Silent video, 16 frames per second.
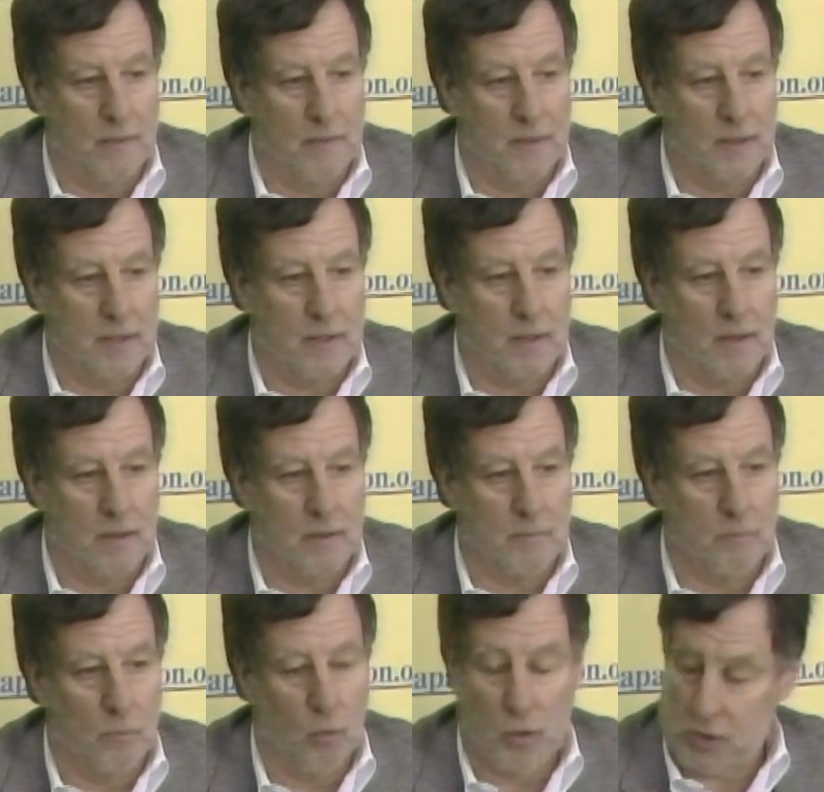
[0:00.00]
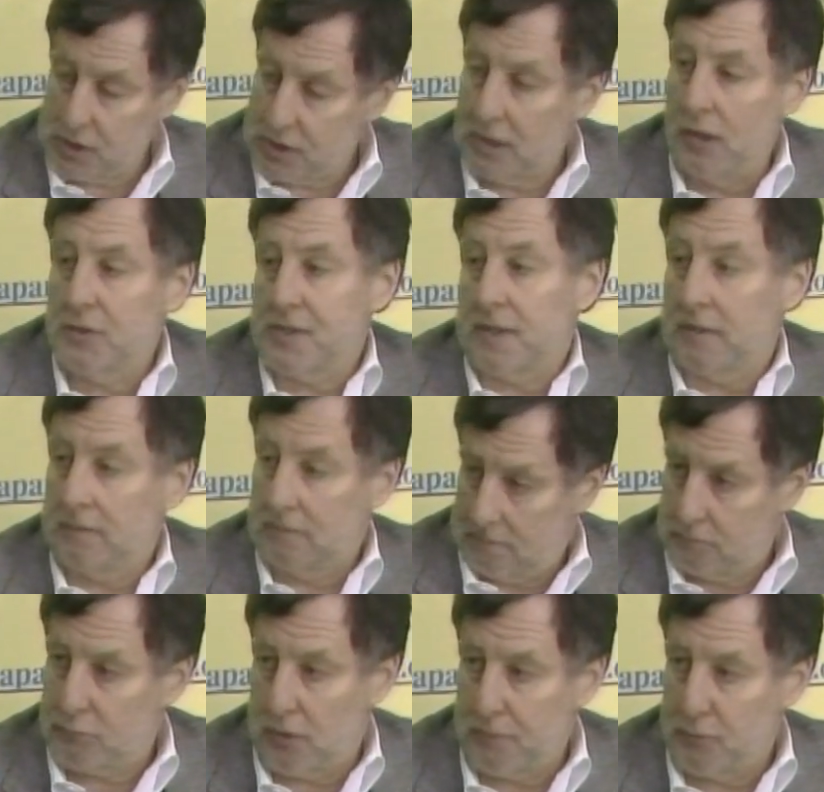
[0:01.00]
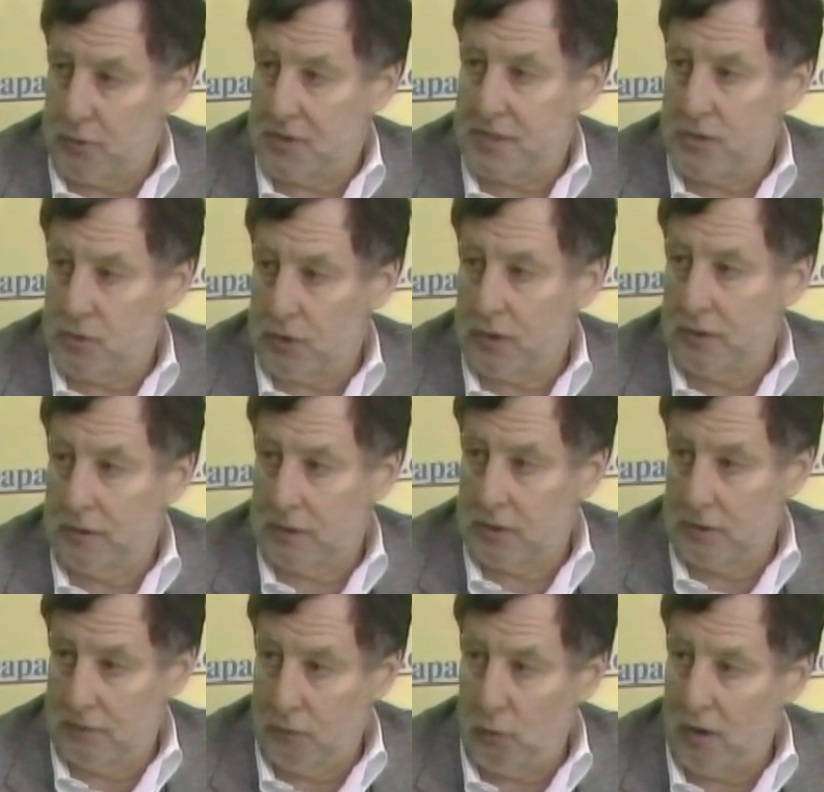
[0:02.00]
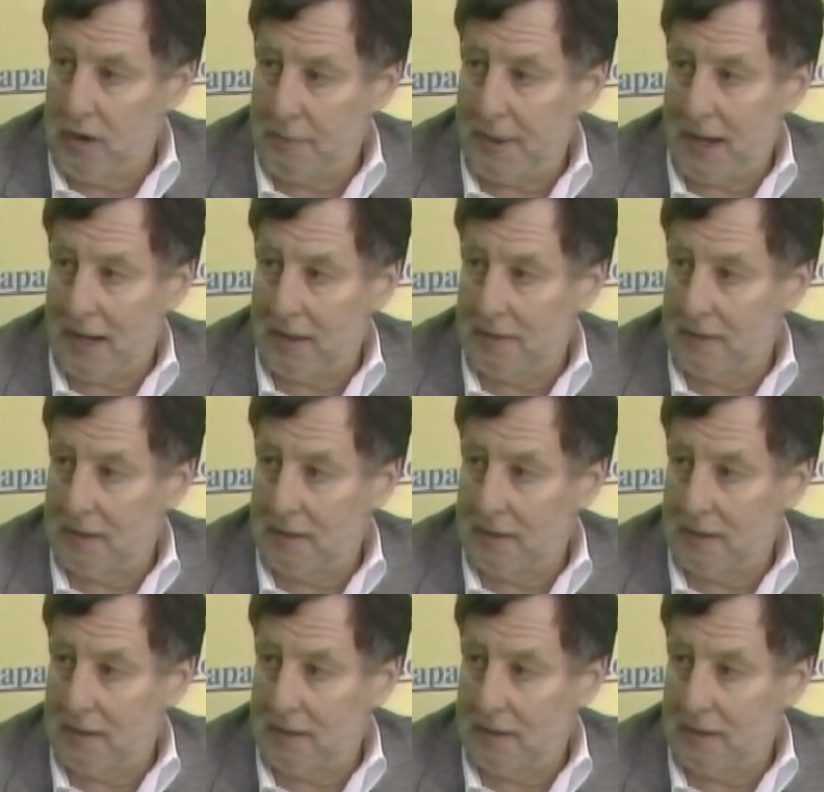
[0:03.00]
the mortgage closing procedure could avoid paying